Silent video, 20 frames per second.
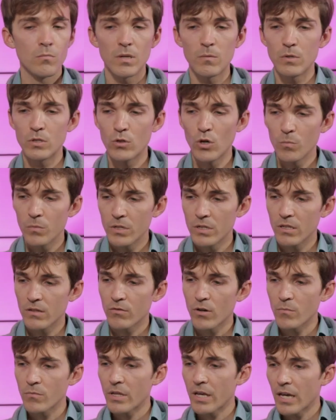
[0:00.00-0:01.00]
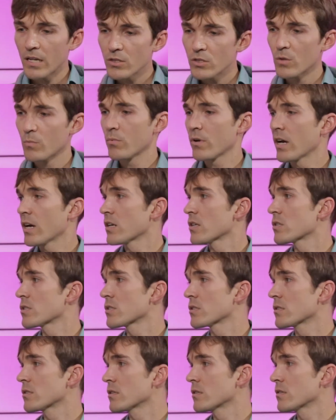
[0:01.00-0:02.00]
Maybe Dominik, from the
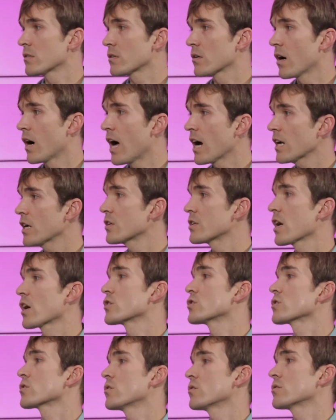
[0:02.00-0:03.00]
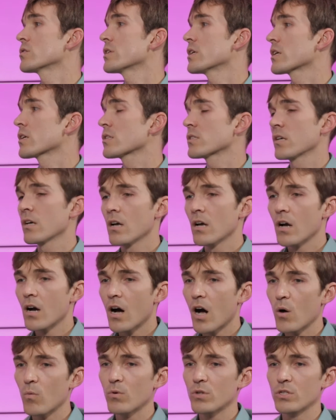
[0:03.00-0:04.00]
enterprise architecture context,
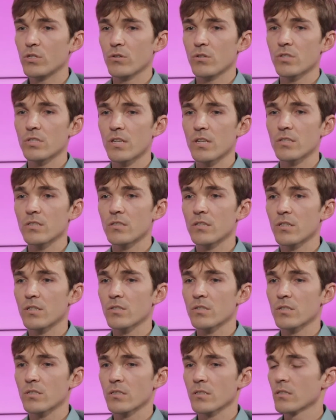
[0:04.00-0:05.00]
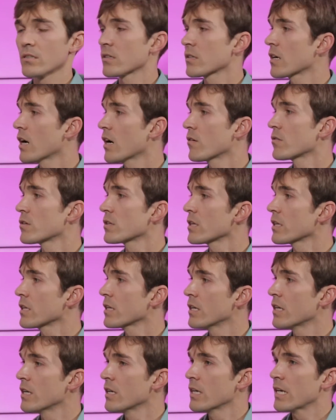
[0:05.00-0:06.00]
how would you assess this
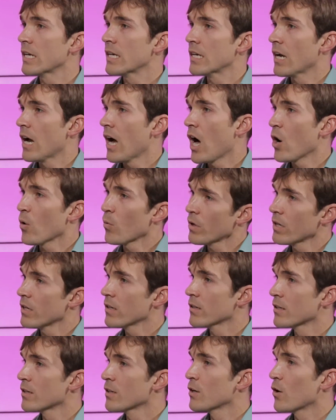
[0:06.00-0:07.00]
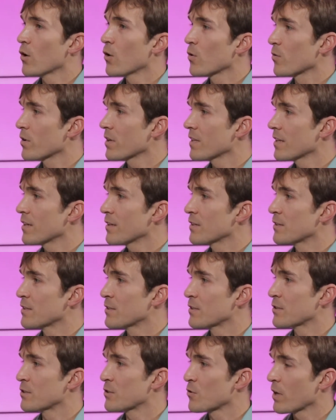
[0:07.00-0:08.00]
currently? Are we already
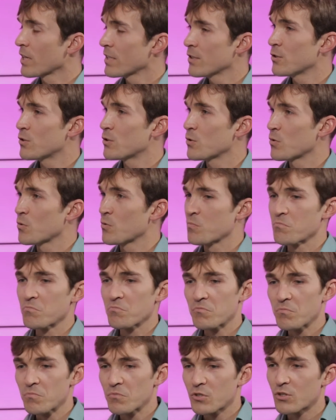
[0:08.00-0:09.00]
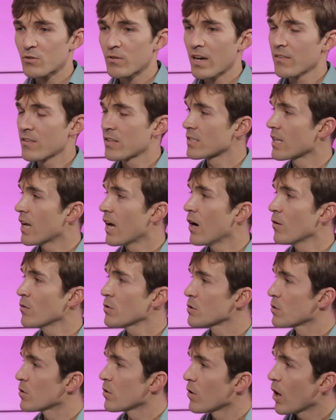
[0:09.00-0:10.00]
ready to try this
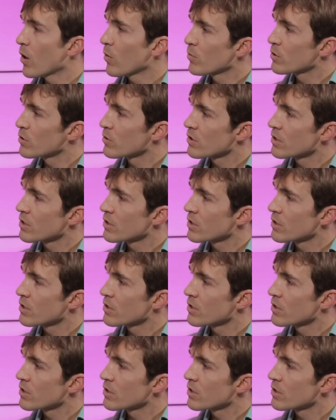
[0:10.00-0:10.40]
out, or how would you